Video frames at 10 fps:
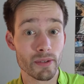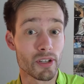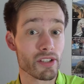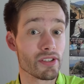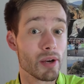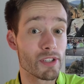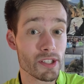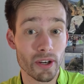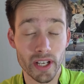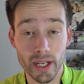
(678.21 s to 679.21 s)
the muscles I was
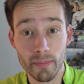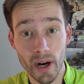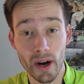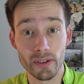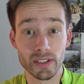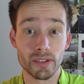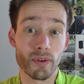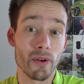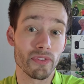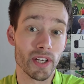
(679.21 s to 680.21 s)
talking about
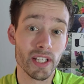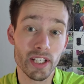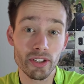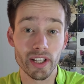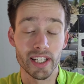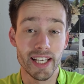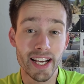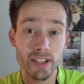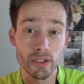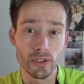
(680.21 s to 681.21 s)
around the heel and the
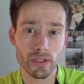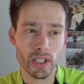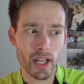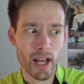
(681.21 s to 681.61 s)
ankle,